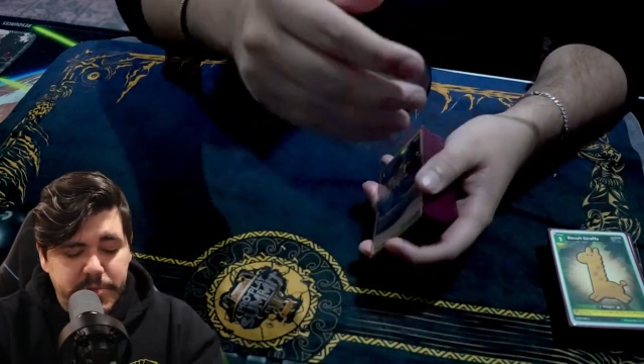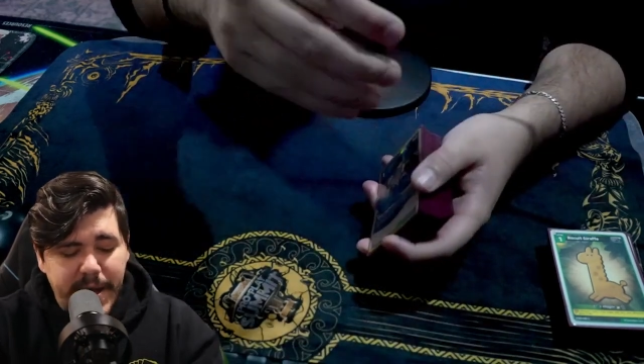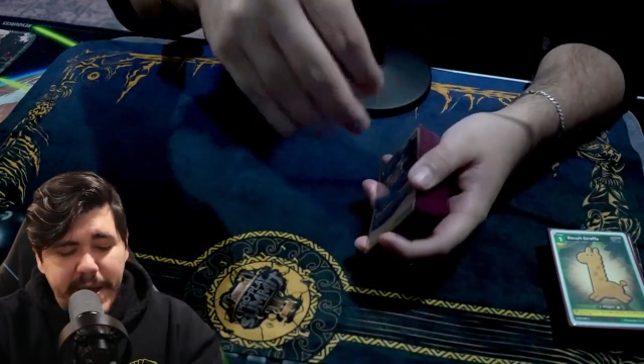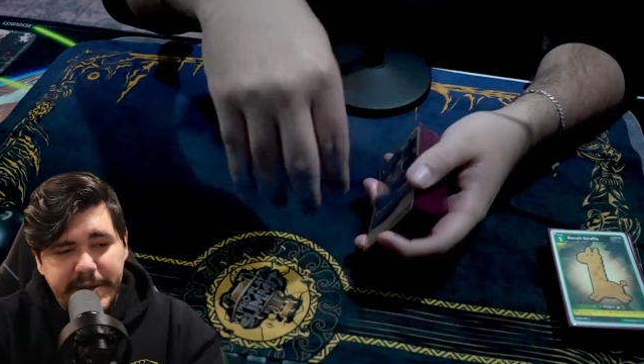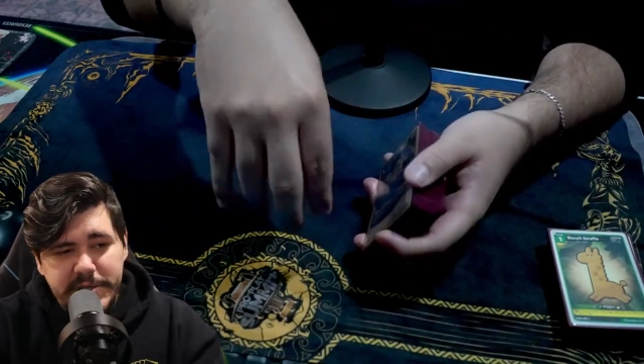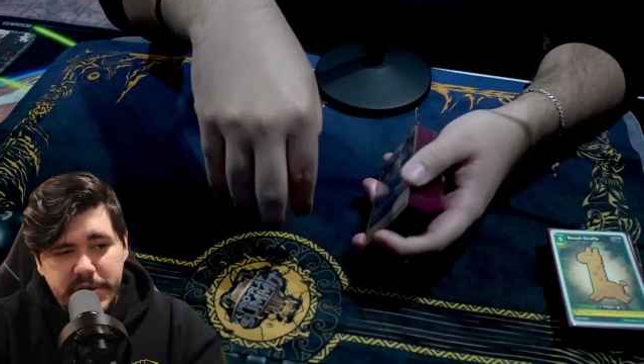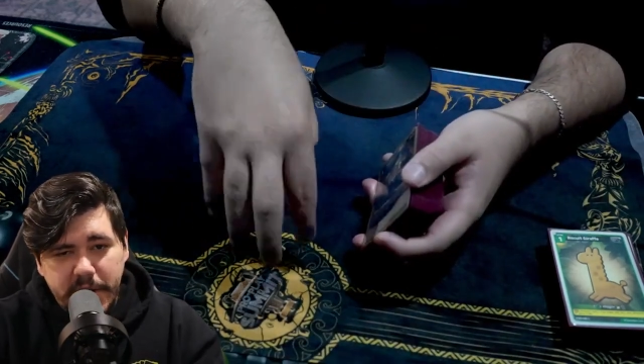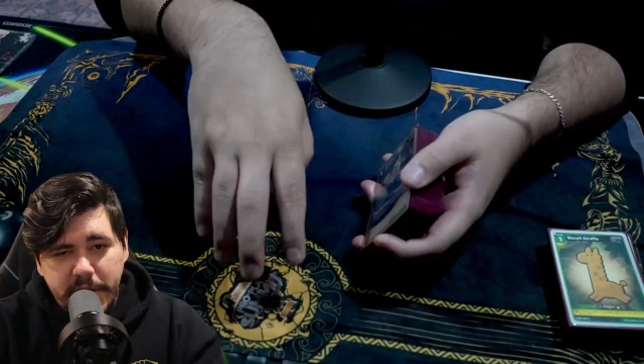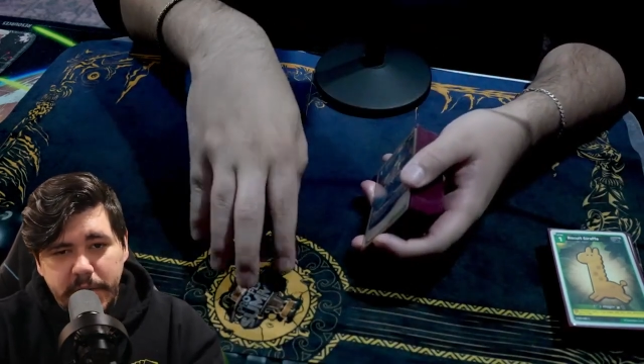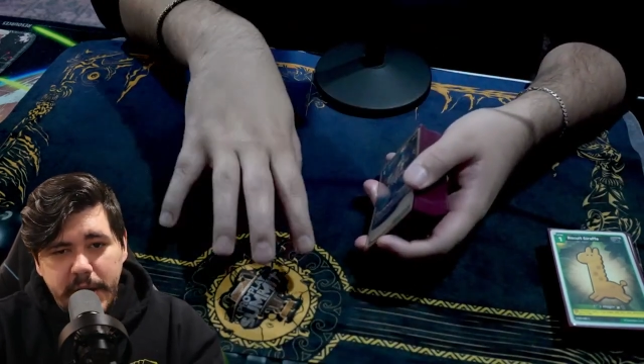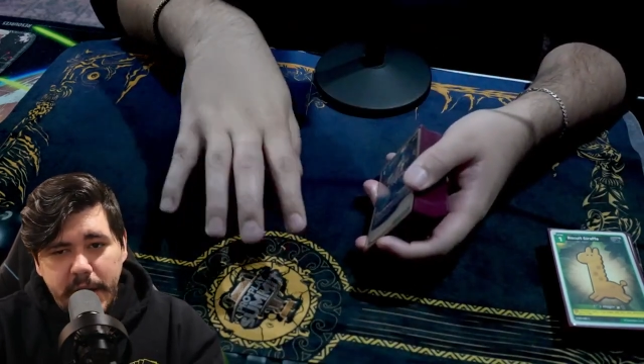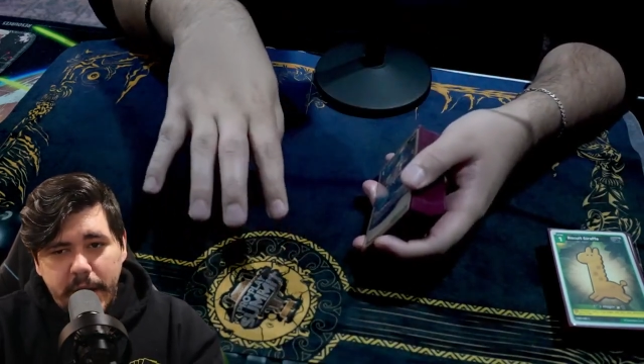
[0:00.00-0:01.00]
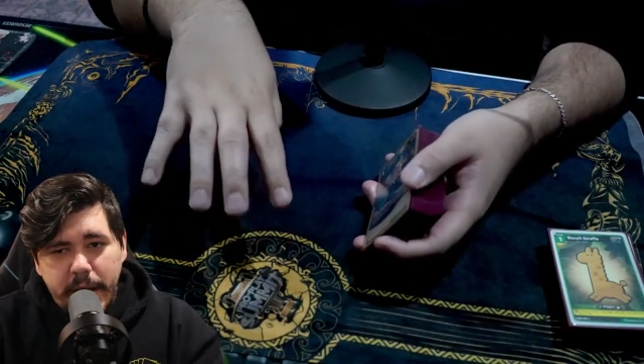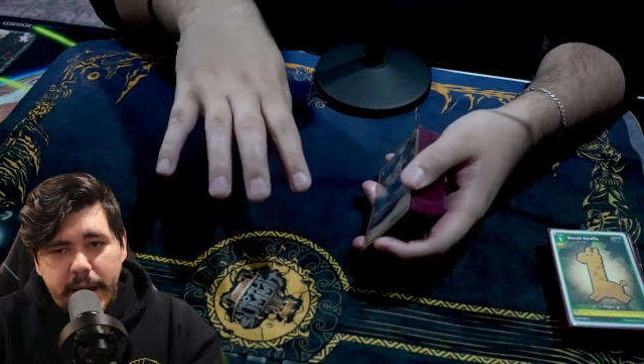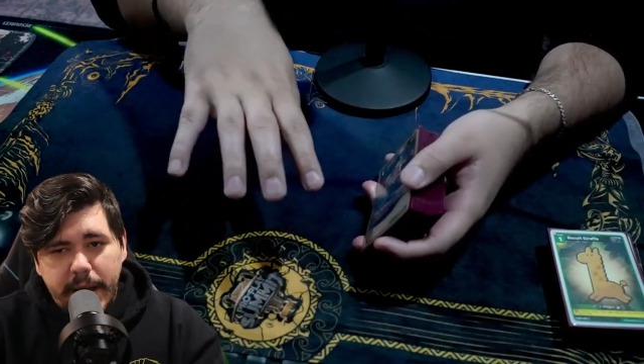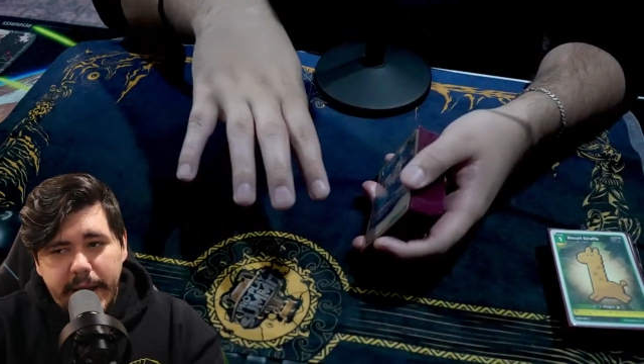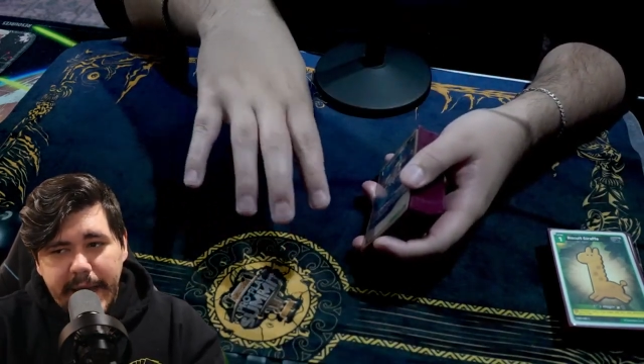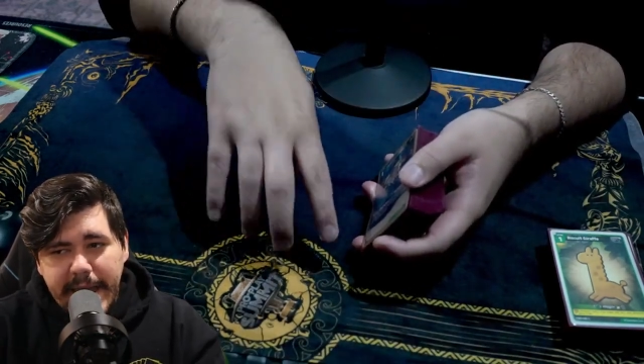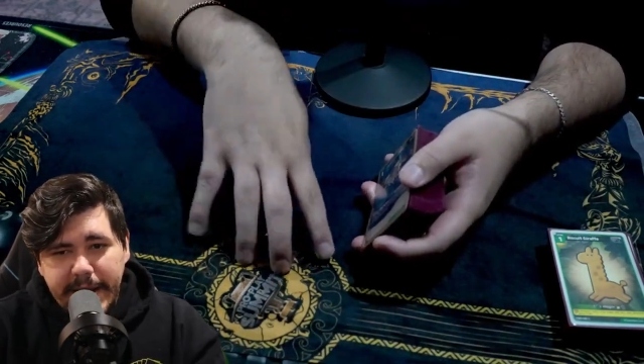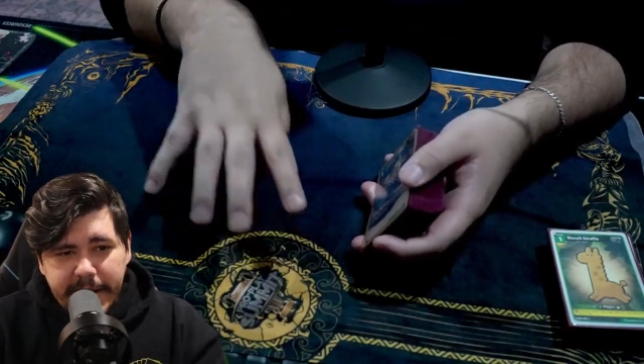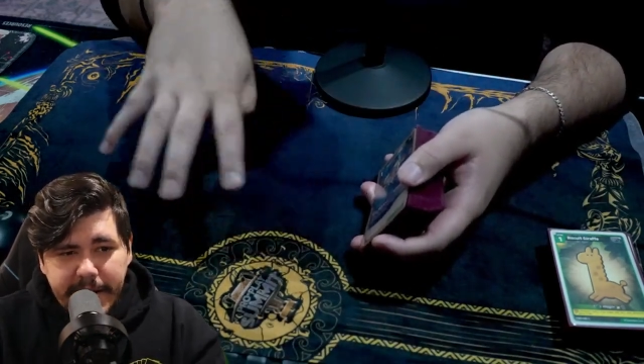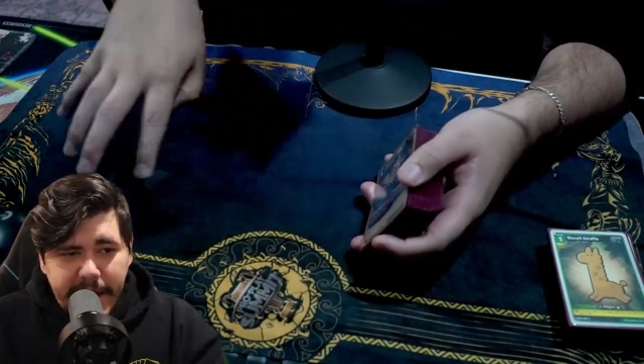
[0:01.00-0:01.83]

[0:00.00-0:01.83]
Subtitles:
Mine is to go 8 and